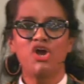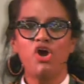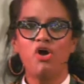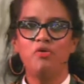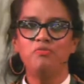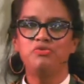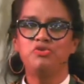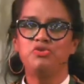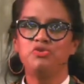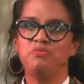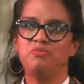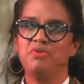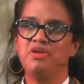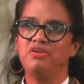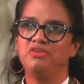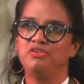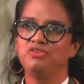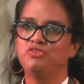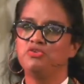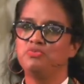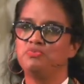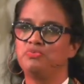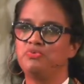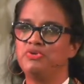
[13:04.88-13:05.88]
come to
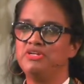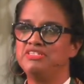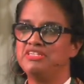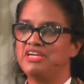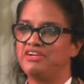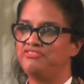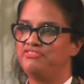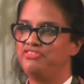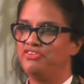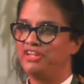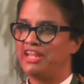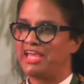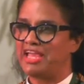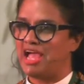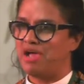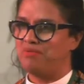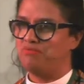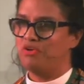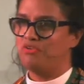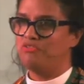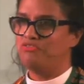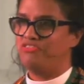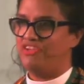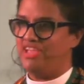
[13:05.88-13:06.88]
Middle to preach, I feel like
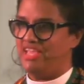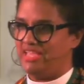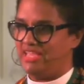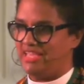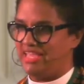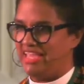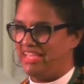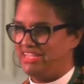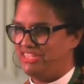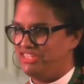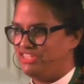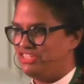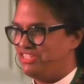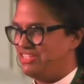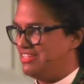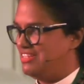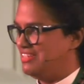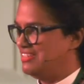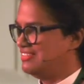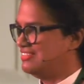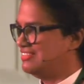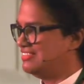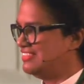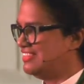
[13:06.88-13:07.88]
I'm on
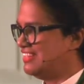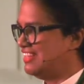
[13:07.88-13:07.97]
vacation.